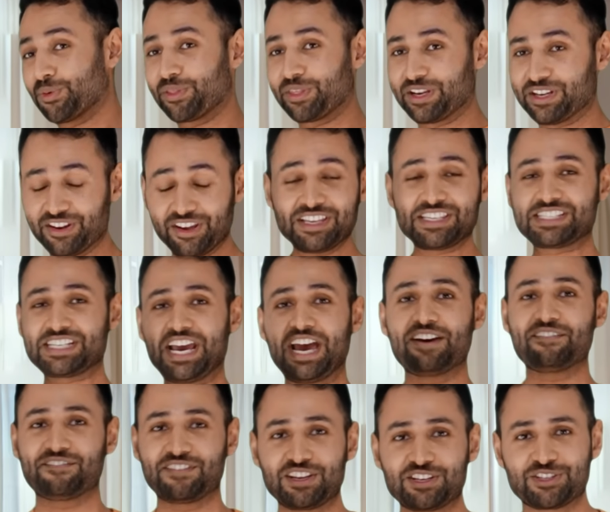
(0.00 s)
of the
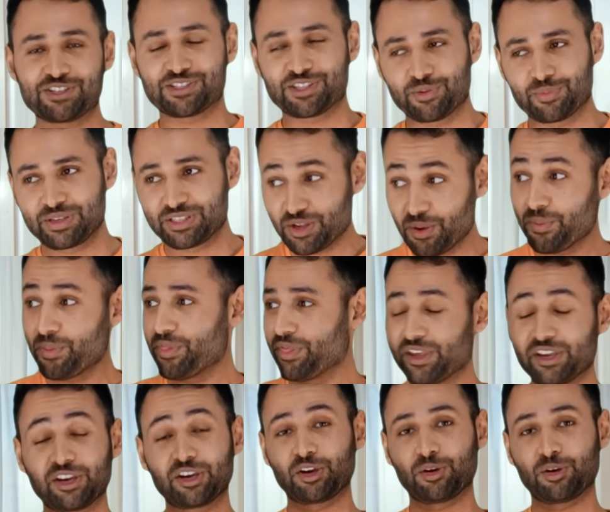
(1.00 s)
nice-to-have features that we don't think are